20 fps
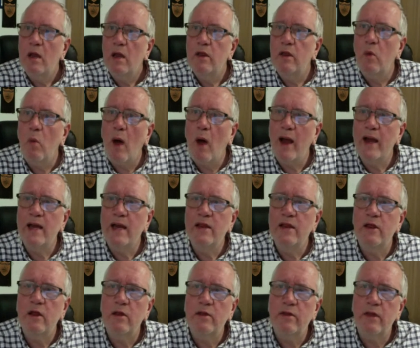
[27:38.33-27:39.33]
the way
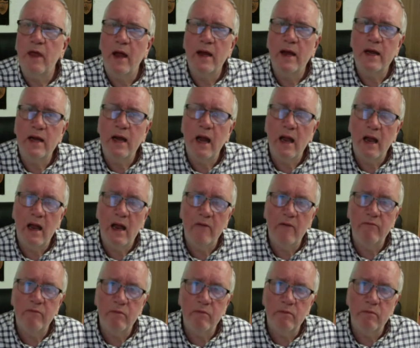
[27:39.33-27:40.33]
that they
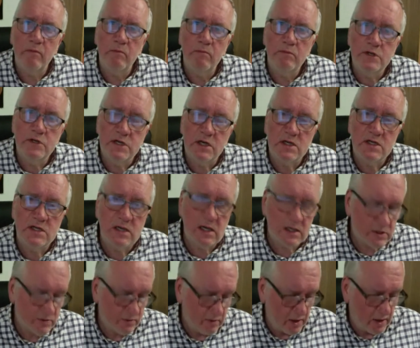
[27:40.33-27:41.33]
have
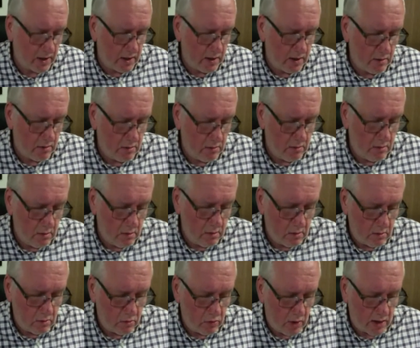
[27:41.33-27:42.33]
successfully
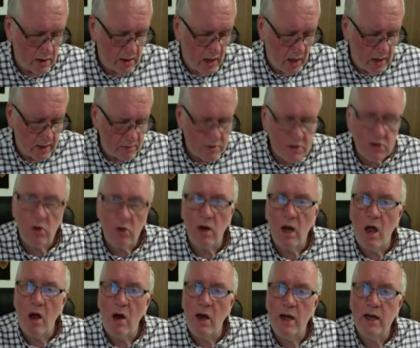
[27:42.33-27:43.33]
run games
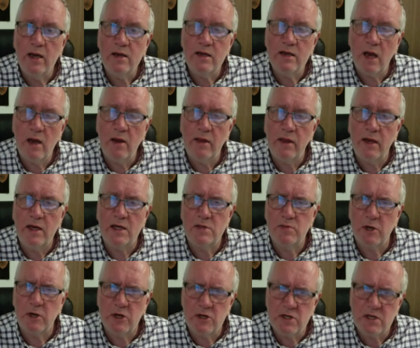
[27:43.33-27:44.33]
online and done things,
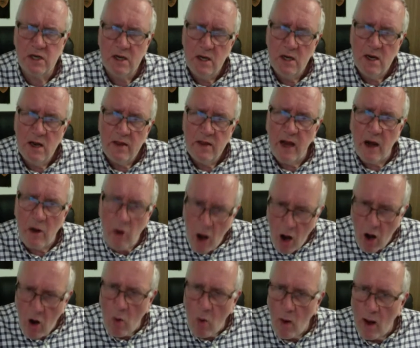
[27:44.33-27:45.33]
because there
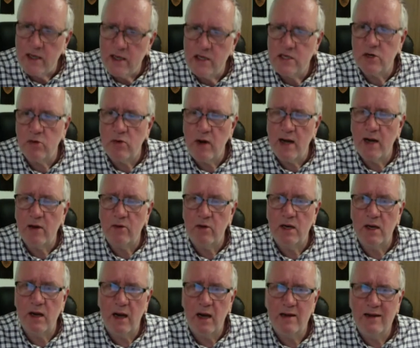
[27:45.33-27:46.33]
are ways around
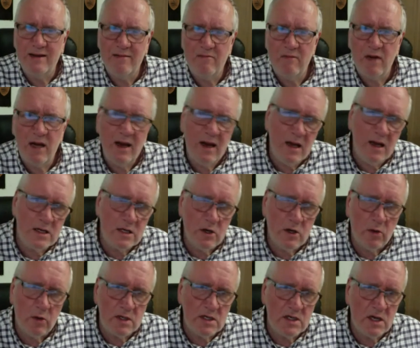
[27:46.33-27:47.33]
it. And yeah, it's
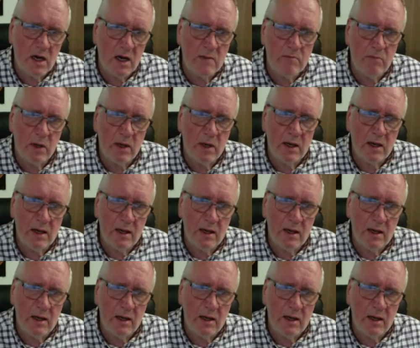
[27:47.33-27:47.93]
not the same, but